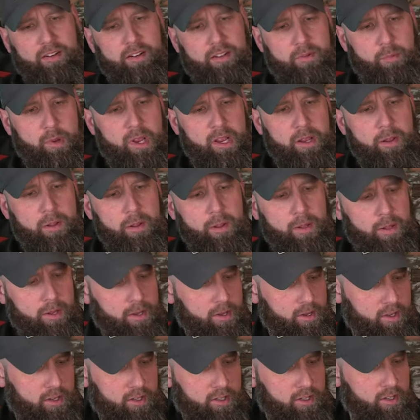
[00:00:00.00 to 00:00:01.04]
it to be.
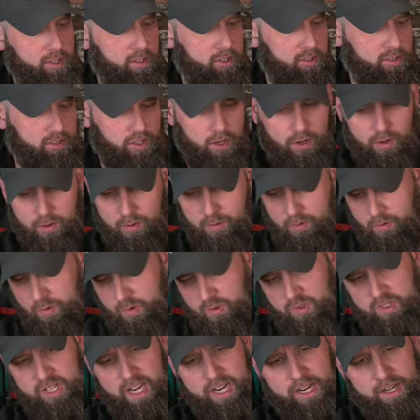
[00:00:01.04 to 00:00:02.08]
So
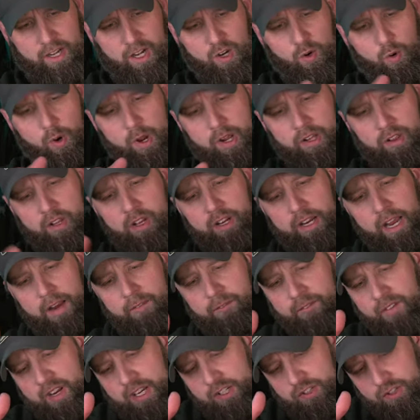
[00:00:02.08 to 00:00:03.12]
taking a quick look
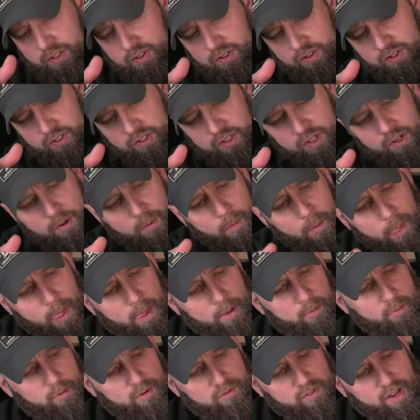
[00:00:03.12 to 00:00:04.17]
at features,
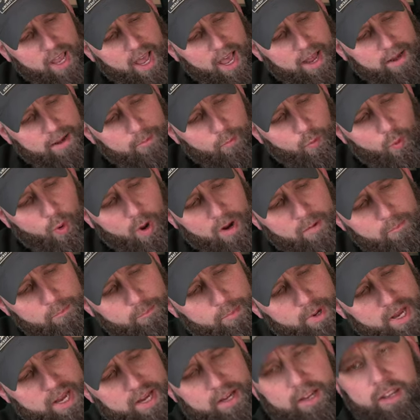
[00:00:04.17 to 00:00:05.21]
we've got one
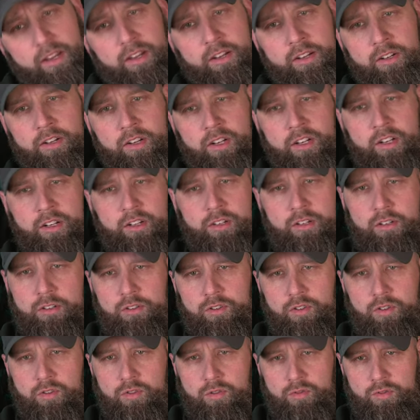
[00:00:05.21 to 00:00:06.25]
big
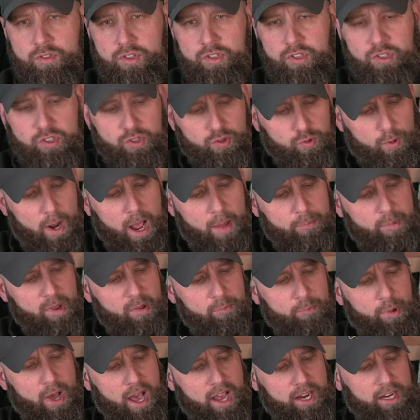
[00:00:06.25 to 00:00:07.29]

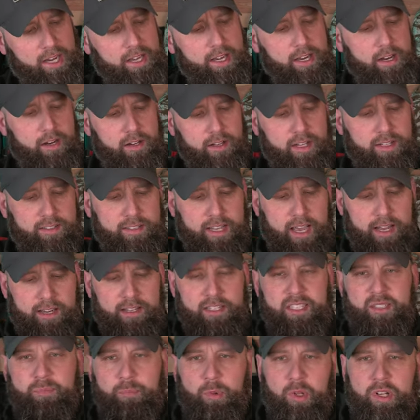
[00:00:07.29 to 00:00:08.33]
drop-in pocket here that's kind
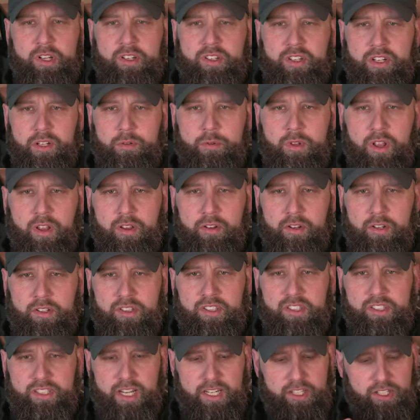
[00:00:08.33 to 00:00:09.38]
of split in two with a little
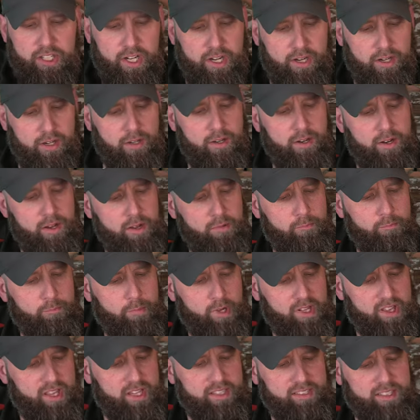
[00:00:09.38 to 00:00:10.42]
stitch here,
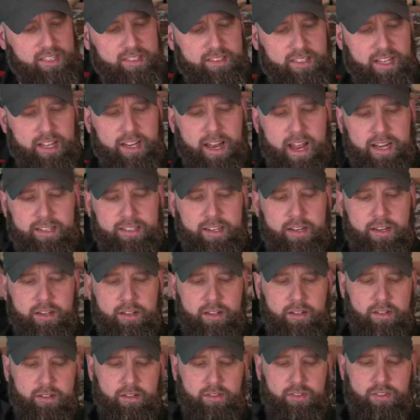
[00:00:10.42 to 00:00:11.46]
but this is connected.
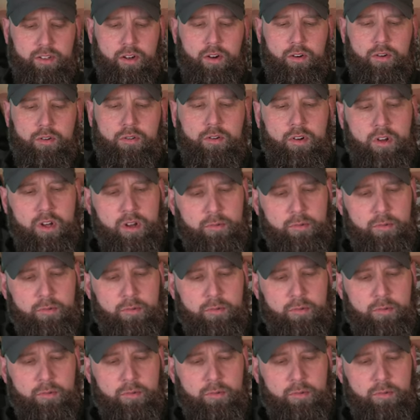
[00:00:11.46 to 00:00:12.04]
So